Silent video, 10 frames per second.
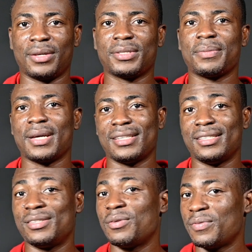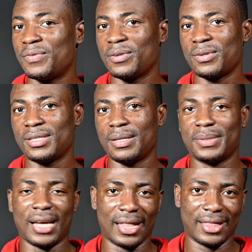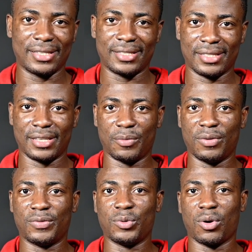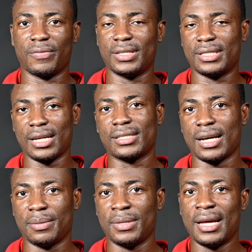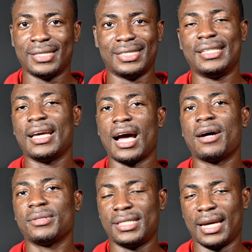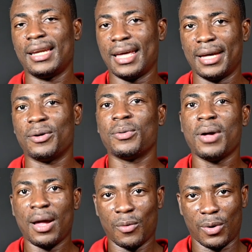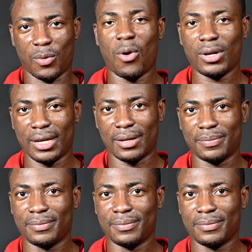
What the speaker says: Hey, what's up guys, it's Theyo from Film Concepts and this is the review of the Tascam DR-10L recorder.